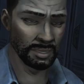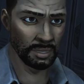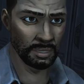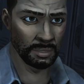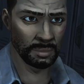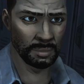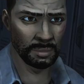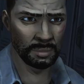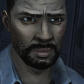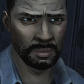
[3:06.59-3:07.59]
Ben?
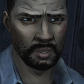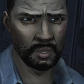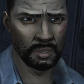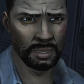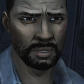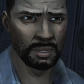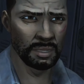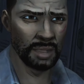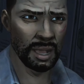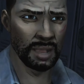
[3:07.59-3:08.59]
Where did you
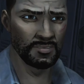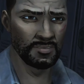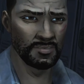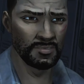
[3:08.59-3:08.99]
get that?